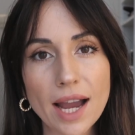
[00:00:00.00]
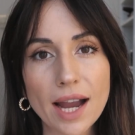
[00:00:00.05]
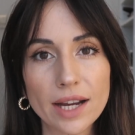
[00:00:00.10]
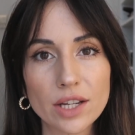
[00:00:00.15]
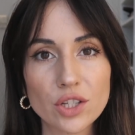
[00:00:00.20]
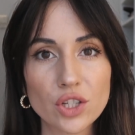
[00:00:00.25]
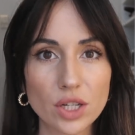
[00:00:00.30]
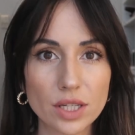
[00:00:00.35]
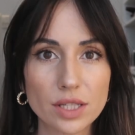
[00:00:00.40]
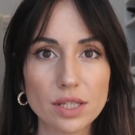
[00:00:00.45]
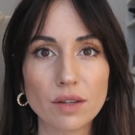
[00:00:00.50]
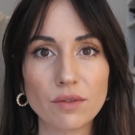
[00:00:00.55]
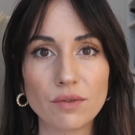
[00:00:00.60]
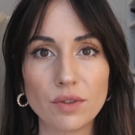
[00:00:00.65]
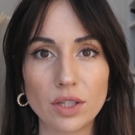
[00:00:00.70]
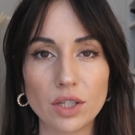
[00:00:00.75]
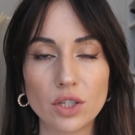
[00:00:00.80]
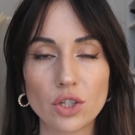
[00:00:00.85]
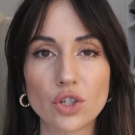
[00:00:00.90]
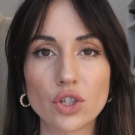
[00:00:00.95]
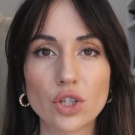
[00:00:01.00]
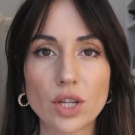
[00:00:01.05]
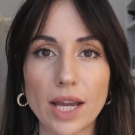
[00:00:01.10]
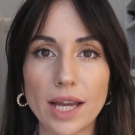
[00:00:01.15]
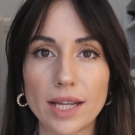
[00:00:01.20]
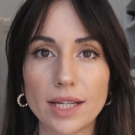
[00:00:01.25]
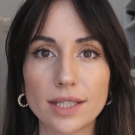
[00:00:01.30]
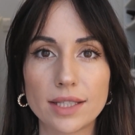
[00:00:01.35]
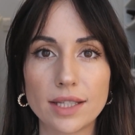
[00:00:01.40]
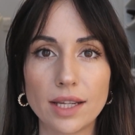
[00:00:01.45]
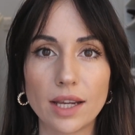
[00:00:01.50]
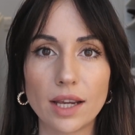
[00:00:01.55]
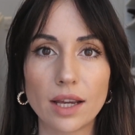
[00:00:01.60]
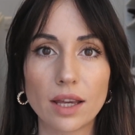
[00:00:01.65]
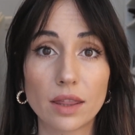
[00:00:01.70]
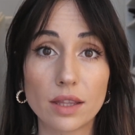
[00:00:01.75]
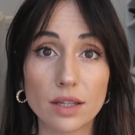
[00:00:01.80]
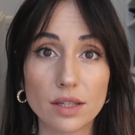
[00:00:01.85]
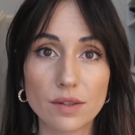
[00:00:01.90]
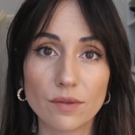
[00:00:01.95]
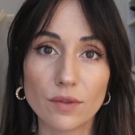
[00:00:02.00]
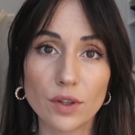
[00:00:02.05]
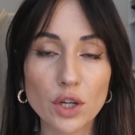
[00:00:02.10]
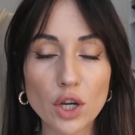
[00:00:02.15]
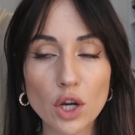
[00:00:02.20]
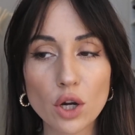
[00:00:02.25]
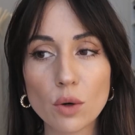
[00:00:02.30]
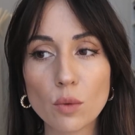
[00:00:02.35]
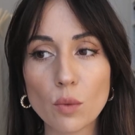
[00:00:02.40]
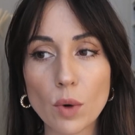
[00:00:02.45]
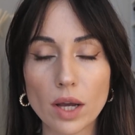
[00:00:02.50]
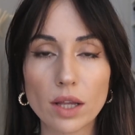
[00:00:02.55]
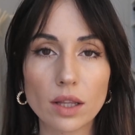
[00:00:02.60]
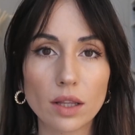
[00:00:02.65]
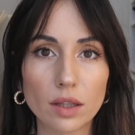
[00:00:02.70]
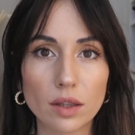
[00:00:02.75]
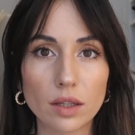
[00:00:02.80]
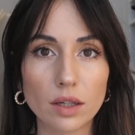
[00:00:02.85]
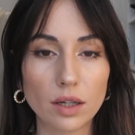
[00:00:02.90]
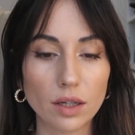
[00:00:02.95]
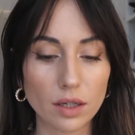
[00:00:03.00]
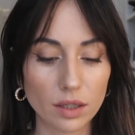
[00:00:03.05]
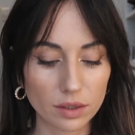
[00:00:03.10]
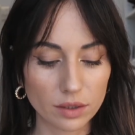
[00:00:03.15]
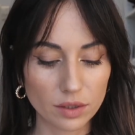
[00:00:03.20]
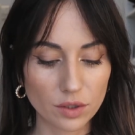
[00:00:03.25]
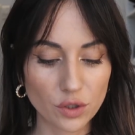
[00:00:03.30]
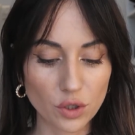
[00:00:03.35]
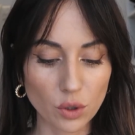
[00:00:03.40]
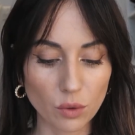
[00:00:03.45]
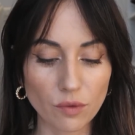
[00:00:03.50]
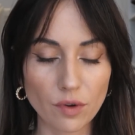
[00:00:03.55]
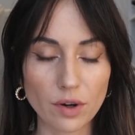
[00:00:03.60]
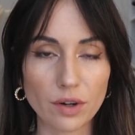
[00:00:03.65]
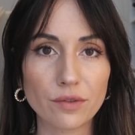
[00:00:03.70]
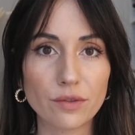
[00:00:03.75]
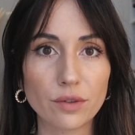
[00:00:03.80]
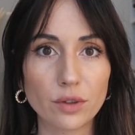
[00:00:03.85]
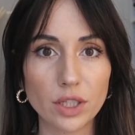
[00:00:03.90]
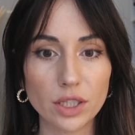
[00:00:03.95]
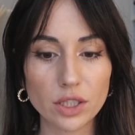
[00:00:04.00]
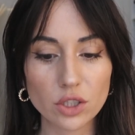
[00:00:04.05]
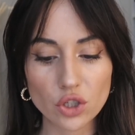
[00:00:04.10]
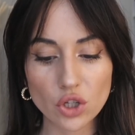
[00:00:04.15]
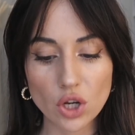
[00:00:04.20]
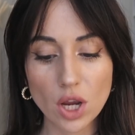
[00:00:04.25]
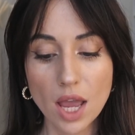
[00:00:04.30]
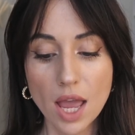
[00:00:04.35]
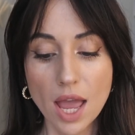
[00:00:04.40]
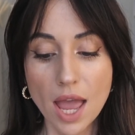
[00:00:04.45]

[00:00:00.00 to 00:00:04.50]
I just finished editing this video, well, the so far footage.